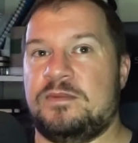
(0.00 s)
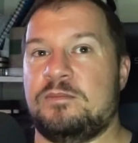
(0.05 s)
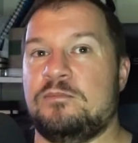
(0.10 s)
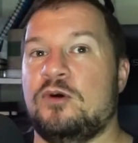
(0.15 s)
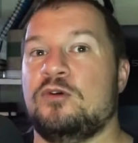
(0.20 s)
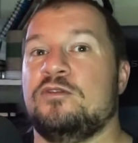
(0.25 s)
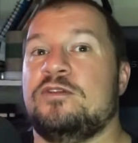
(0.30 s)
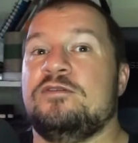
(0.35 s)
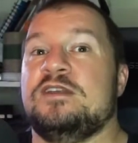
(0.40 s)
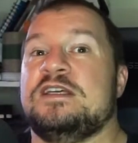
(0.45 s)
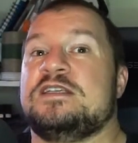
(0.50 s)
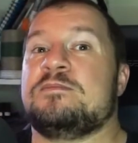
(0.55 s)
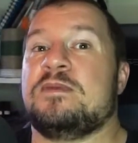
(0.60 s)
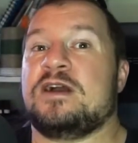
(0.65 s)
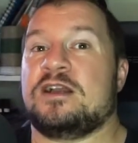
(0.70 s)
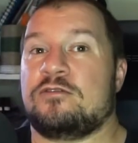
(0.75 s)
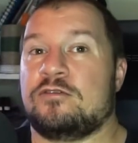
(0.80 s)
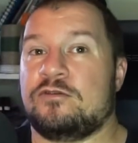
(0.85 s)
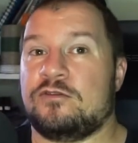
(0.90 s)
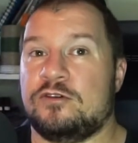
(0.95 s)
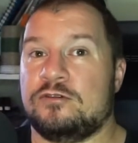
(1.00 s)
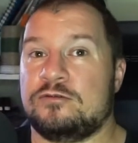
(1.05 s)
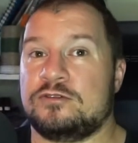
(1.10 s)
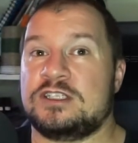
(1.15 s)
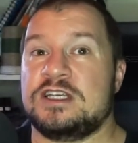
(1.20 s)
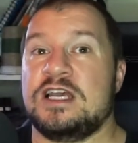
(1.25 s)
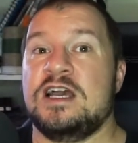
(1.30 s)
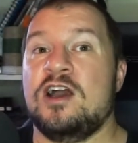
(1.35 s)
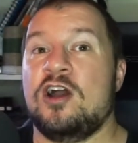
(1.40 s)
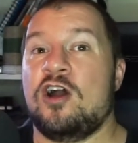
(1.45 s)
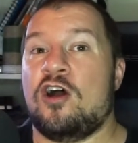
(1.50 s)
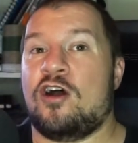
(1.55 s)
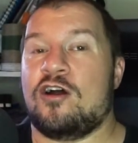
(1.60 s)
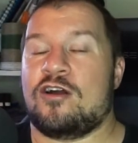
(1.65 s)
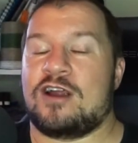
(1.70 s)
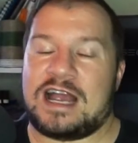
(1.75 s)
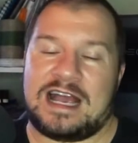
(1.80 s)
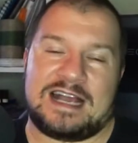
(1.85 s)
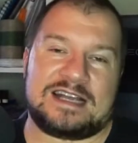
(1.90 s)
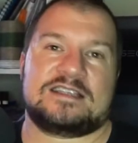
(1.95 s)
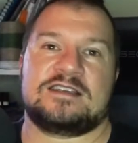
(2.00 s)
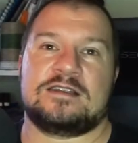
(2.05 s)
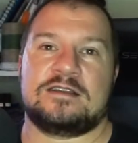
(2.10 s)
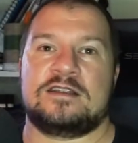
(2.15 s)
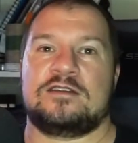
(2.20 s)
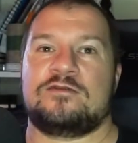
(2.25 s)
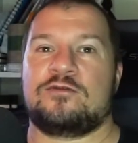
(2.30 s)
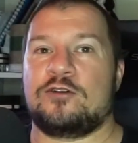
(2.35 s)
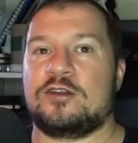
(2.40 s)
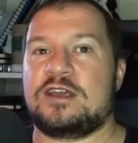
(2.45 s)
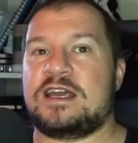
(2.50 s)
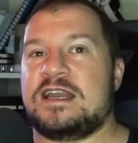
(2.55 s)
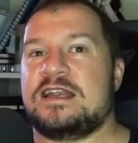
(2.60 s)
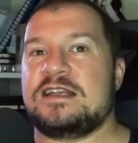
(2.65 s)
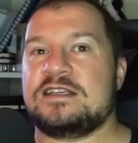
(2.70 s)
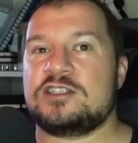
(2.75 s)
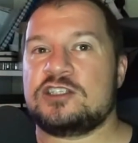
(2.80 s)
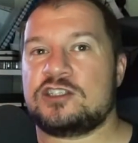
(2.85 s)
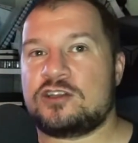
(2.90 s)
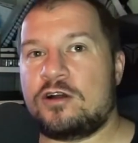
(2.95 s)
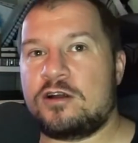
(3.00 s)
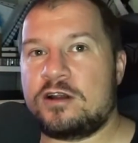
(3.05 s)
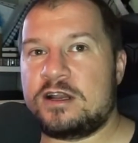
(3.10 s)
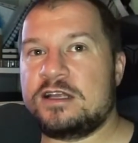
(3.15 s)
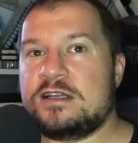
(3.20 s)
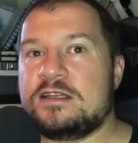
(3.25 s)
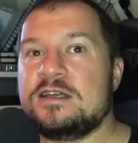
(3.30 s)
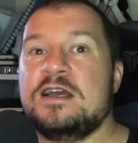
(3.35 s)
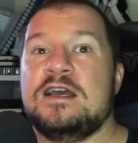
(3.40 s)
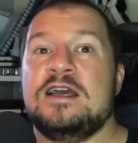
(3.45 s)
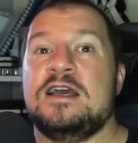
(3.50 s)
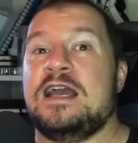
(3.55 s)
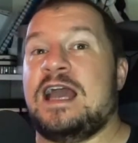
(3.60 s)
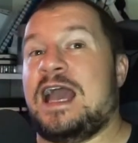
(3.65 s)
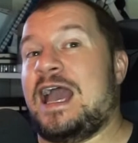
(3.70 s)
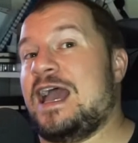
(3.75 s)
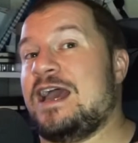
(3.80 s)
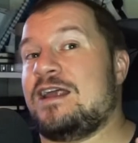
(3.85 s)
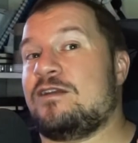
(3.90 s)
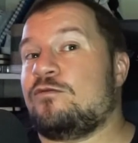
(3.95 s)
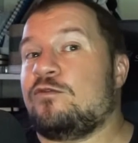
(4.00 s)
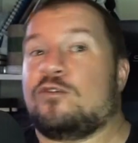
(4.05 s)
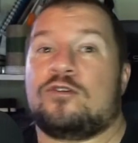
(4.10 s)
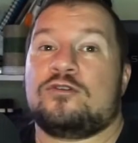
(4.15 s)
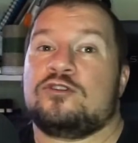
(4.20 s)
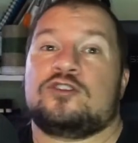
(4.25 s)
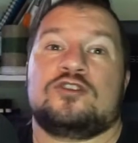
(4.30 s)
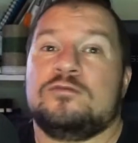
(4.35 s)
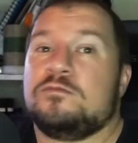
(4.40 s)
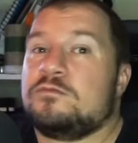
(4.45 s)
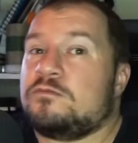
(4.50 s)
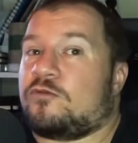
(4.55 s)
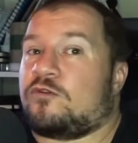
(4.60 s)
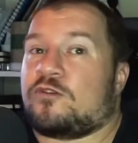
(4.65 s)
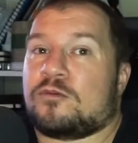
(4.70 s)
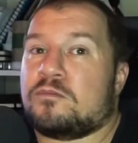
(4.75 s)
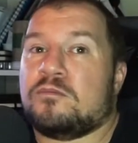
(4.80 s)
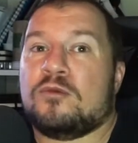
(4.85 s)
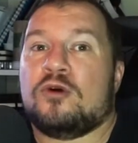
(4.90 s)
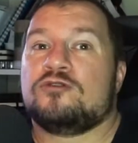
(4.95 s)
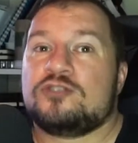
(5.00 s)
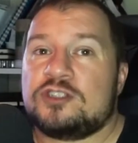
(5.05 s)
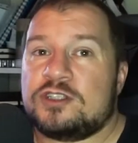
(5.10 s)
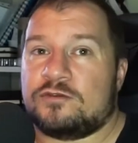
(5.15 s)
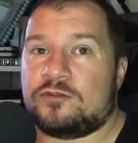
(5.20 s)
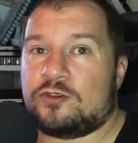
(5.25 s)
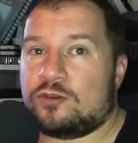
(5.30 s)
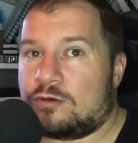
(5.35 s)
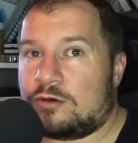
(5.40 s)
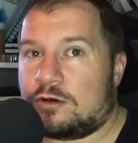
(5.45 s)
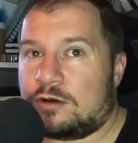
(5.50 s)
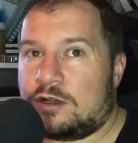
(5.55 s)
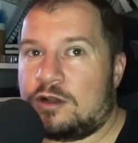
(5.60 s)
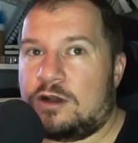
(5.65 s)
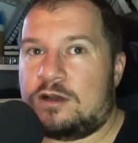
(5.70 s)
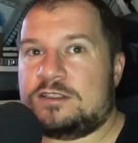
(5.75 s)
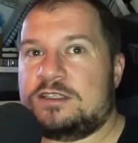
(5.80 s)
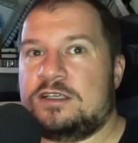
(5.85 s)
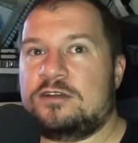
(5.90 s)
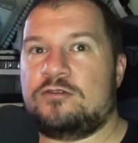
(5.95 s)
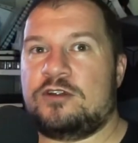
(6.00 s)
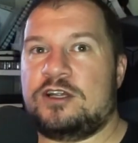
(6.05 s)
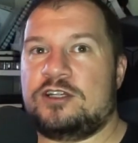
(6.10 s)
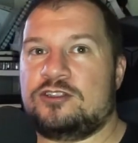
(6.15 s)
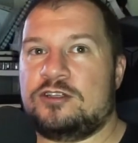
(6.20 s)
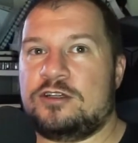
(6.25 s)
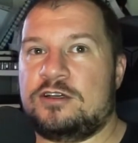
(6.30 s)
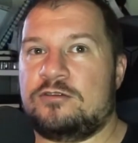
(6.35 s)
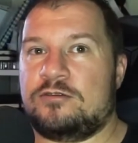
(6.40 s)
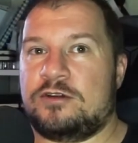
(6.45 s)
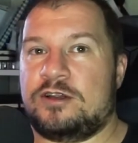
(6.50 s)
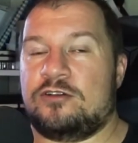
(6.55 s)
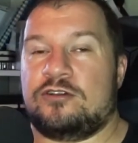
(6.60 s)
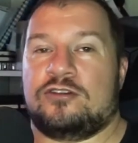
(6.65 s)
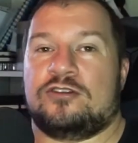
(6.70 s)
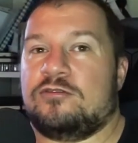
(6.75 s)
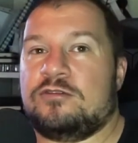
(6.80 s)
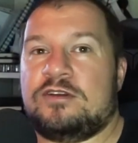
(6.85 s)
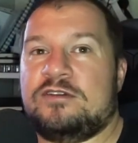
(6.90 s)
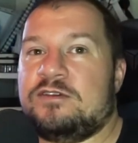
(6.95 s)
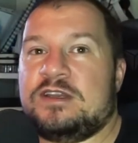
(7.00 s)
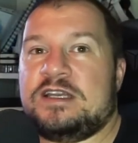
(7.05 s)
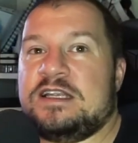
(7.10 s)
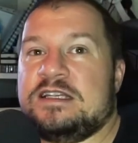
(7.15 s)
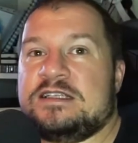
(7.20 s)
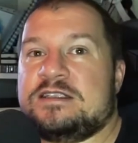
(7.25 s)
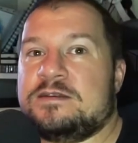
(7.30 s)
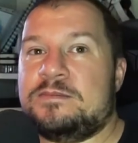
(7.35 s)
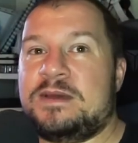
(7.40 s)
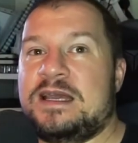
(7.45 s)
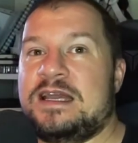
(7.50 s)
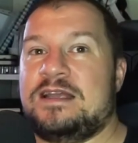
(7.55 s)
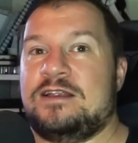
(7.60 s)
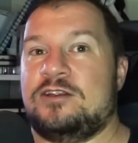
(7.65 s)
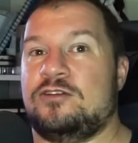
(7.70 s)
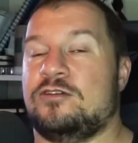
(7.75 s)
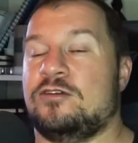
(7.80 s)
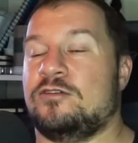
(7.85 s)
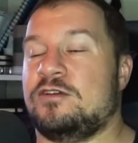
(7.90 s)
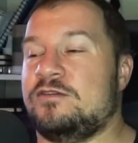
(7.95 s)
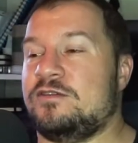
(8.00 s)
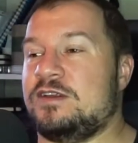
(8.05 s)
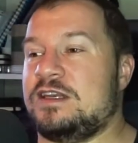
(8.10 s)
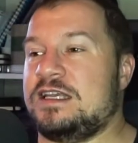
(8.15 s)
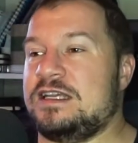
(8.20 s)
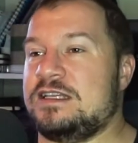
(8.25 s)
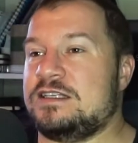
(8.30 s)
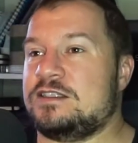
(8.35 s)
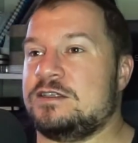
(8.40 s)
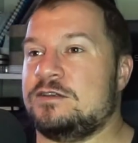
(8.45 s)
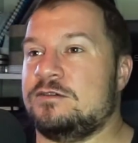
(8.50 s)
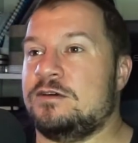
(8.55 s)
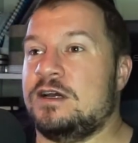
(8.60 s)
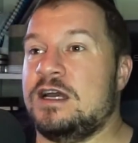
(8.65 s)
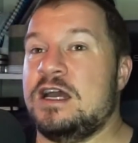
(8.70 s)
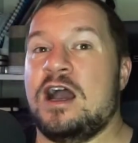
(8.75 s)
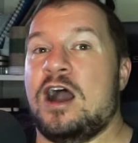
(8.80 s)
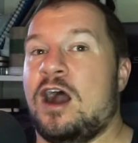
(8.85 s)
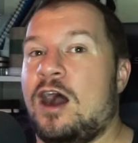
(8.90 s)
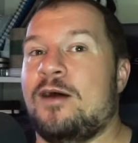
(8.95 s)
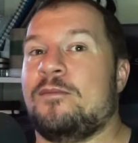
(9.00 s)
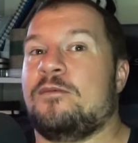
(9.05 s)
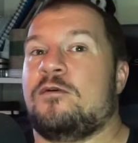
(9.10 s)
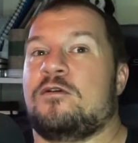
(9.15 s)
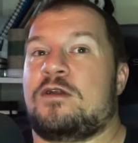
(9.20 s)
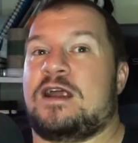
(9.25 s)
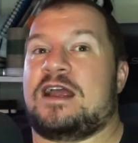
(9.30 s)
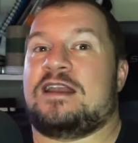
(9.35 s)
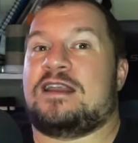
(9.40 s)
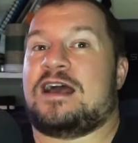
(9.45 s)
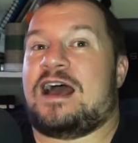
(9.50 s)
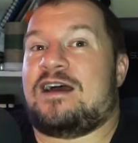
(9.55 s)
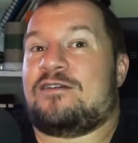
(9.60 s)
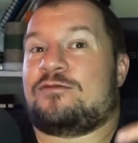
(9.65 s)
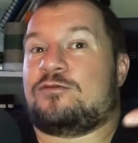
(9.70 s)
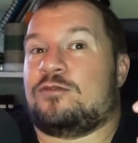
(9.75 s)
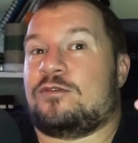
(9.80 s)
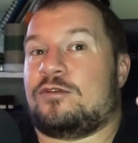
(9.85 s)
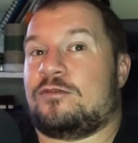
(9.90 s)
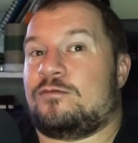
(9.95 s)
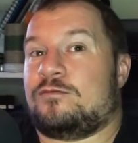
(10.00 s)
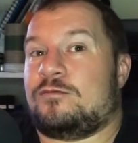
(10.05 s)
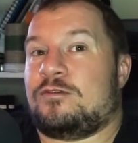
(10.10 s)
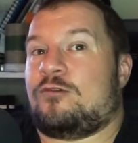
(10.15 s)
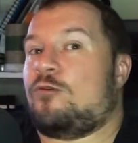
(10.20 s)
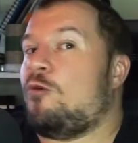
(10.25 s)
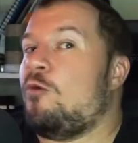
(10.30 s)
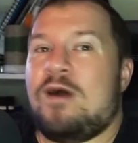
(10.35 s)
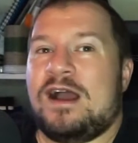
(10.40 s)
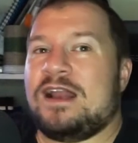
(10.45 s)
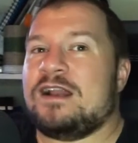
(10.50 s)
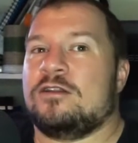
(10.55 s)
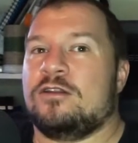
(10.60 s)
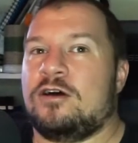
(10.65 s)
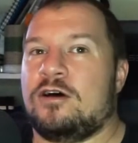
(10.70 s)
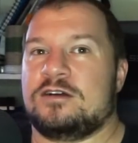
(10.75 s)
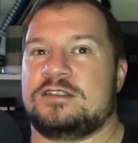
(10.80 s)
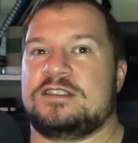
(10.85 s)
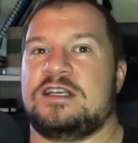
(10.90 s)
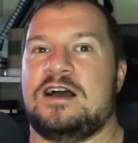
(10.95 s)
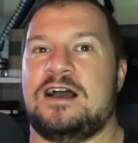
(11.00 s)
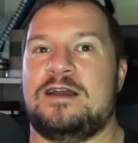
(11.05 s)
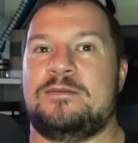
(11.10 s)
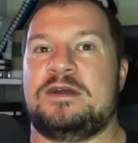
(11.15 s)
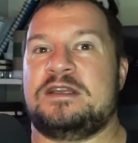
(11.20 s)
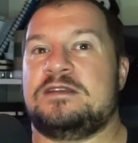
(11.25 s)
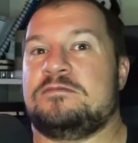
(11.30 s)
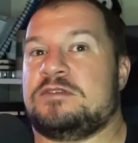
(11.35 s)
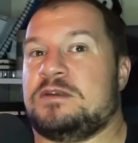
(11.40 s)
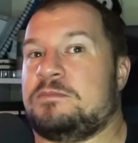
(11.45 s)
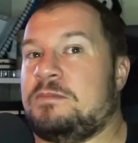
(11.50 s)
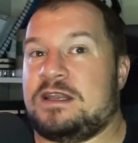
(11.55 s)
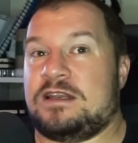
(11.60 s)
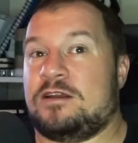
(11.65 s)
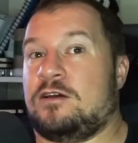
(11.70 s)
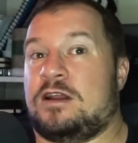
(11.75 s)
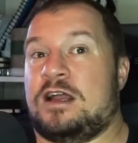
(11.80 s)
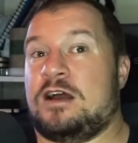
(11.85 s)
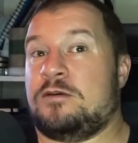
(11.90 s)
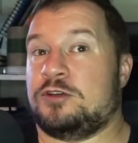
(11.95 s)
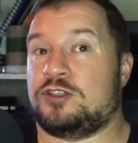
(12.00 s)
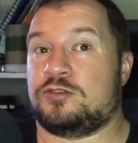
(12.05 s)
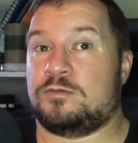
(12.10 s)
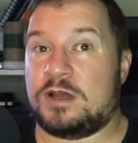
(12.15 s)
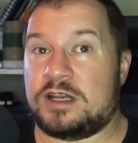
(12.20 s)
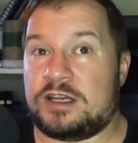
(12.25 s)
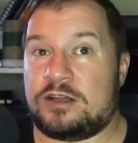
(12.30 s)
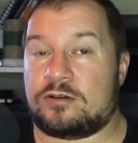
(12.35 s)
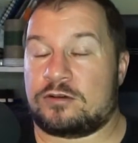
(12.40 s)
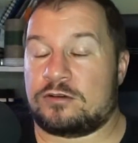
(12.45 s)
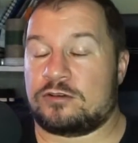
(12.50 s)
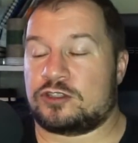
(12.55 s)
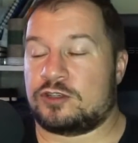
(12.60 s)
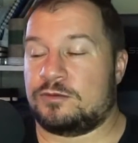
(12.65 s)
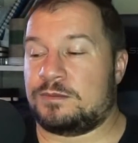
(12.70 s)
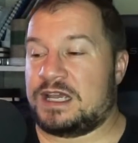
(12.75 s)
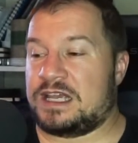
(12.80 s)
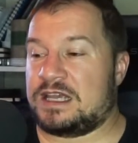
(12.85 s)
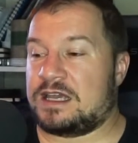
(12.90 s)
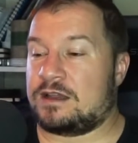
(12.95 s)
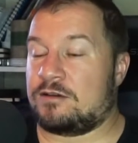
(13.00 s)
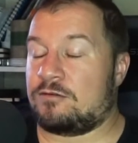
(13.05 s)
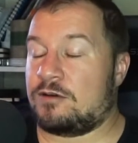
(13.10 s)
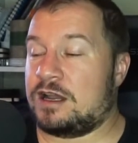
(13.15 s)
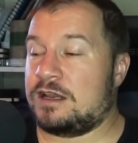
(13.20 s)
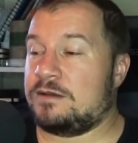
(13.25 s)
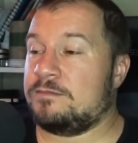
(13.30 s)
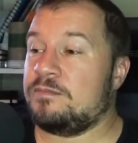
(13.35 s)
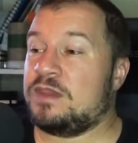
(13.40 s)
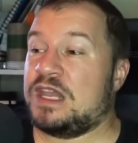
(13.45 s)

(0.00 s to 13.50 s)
Both of these microphones are excellent for getting started and for most of your content creation career. You don't even need to upgrade after quite a long time, and depending on how much money you're also making, right?